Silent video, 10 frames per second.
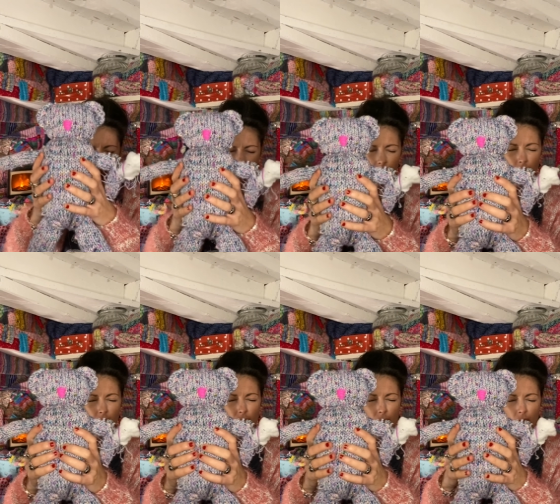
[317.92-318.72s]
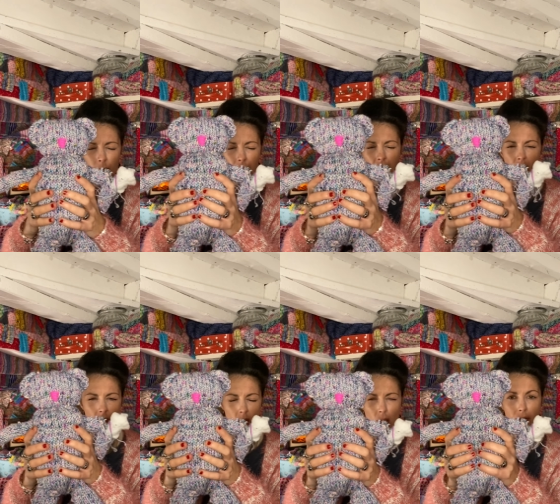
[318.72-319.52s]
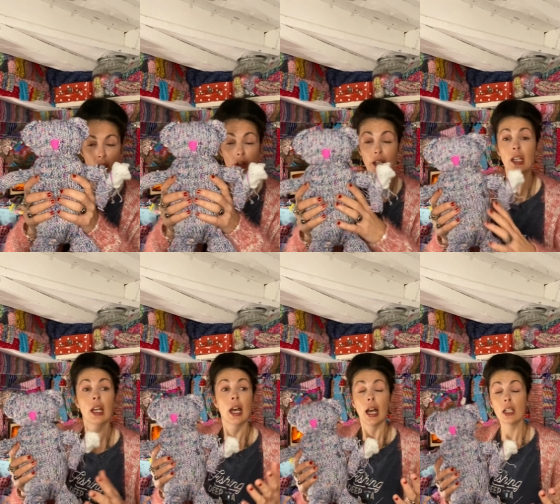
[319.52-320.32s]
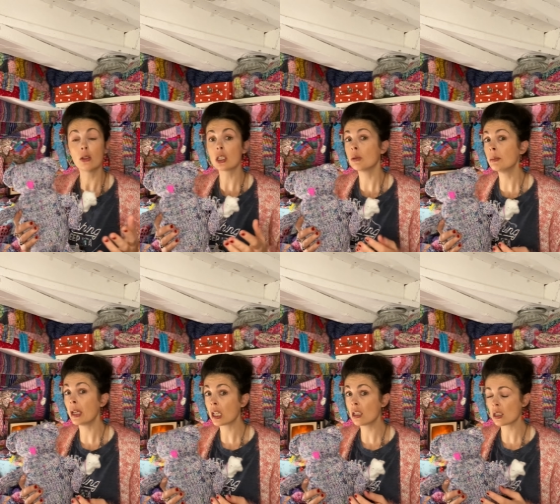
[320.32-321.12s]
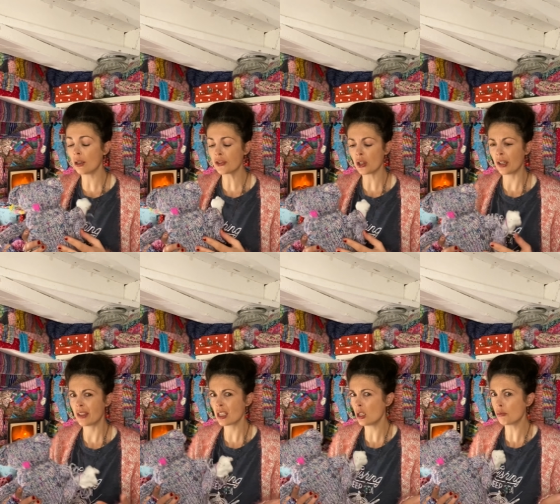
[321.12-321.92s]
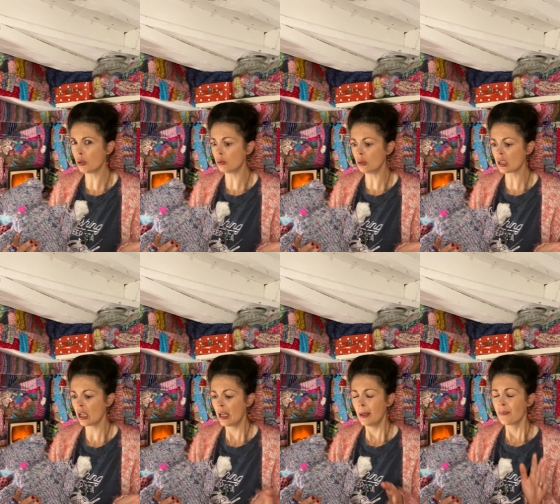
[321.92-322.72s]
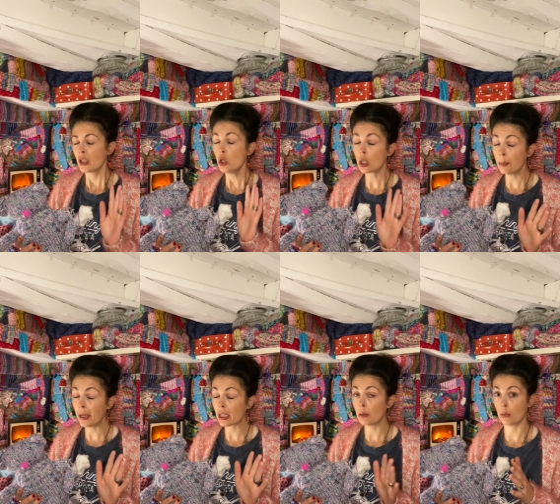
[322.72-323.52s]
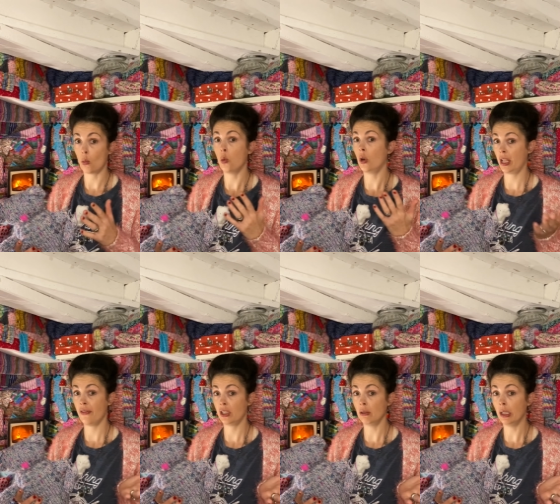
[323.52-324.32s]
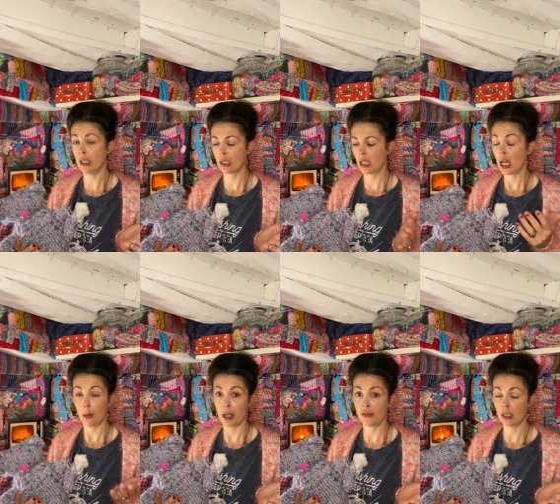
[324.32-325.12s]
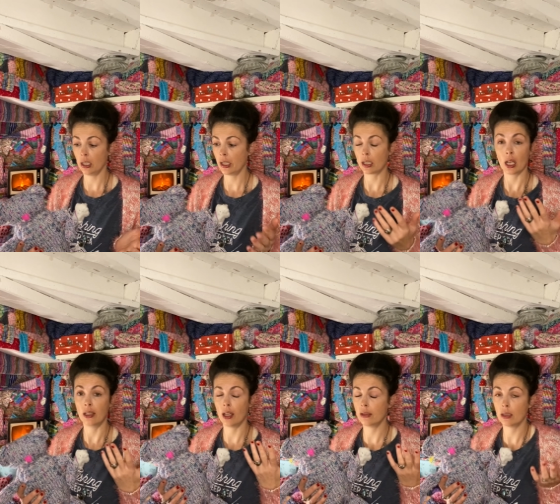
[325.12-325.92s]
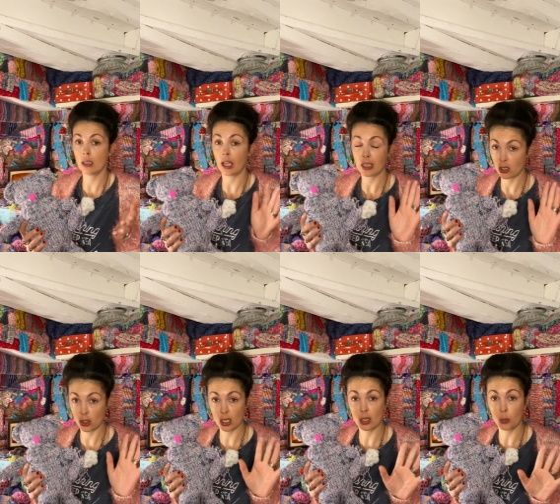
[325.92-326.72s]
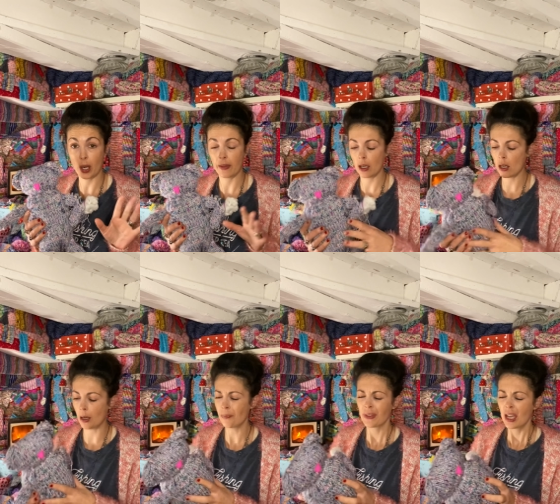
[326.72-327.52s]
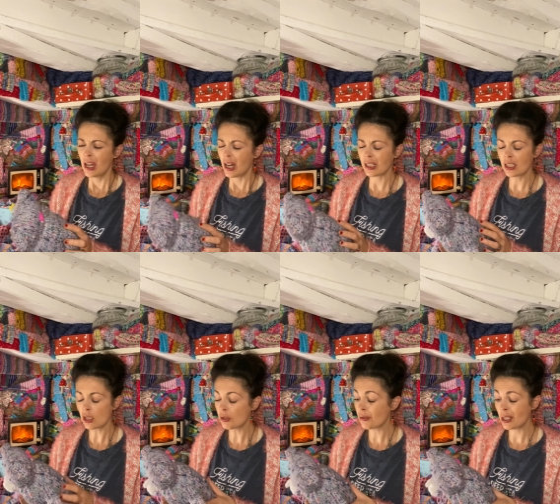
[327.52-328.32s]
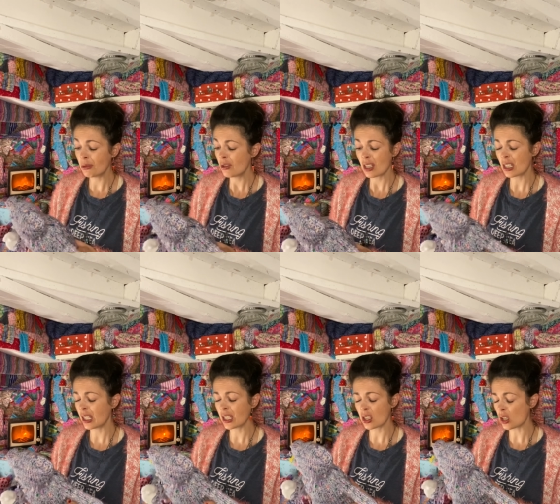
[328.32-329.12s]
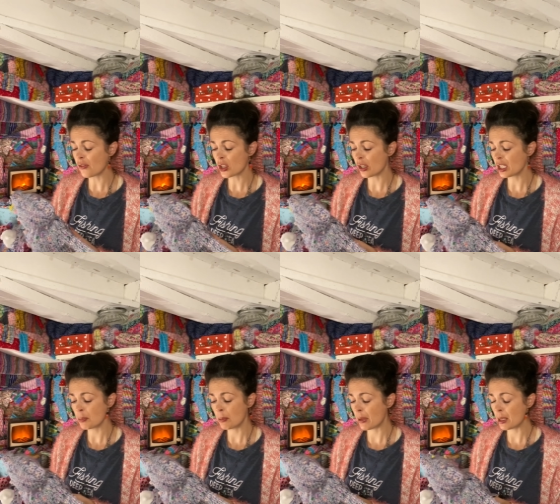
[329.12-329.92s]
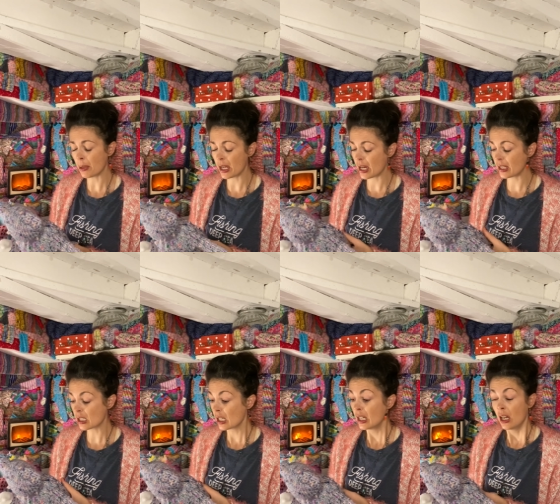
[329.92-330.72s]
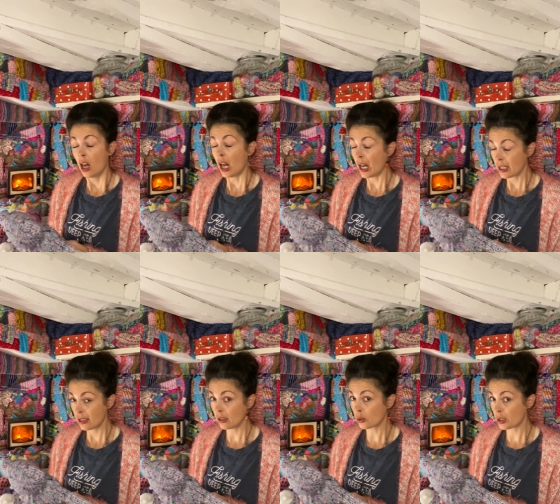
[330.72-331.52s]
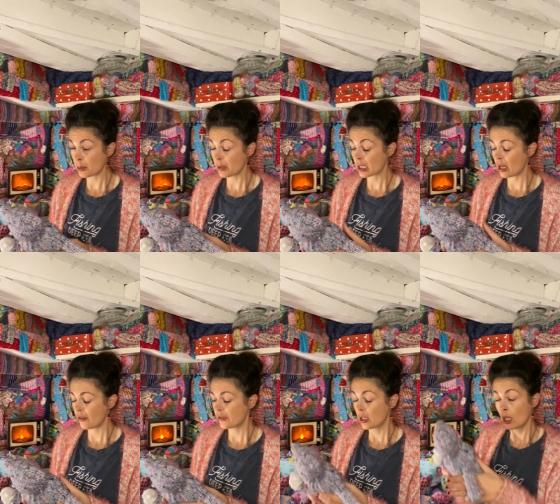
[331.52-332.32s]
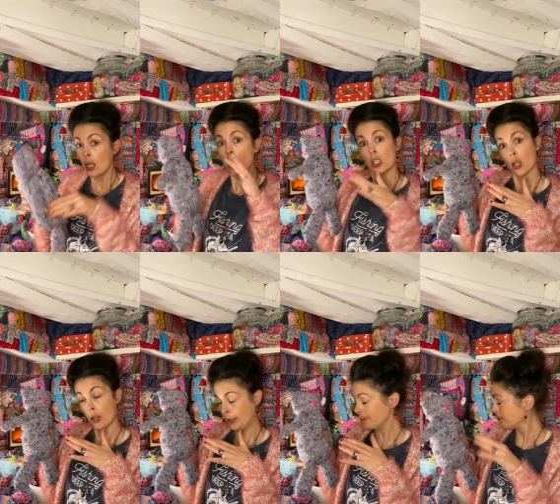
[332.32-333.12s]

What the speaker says: I urge you to make a soft toy. And also, when you're making a soft toy, there's no rules. You can make them whatever you like, however you like, and that's just the way they are. And I don't know anyone who doesn't like a soft toy that's been made by hand. Ideal Christmas gift. Toy.